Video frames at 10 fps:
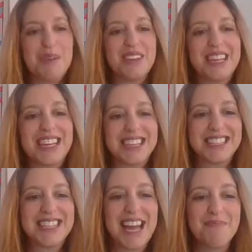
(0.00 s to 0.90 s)
people are thinking
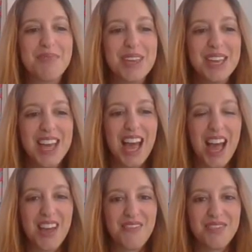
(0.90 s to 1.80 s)
the same.
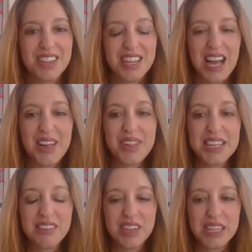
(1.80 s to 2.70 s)
I
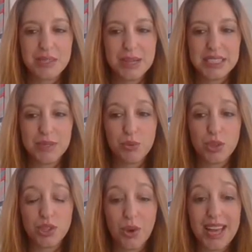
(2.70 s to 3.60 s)
think it really depends on
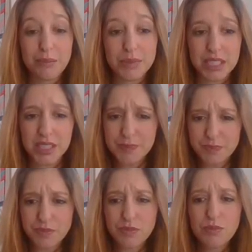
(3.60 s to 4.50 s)
what your aims are
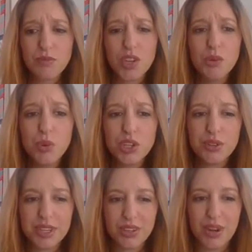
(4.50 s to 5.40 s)
and what
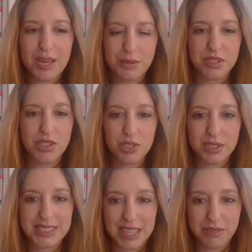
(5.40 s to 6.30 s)
you think you're able to do
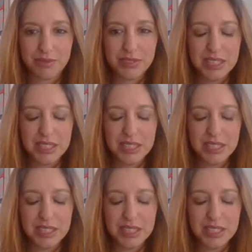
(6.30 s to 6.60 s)
yourself.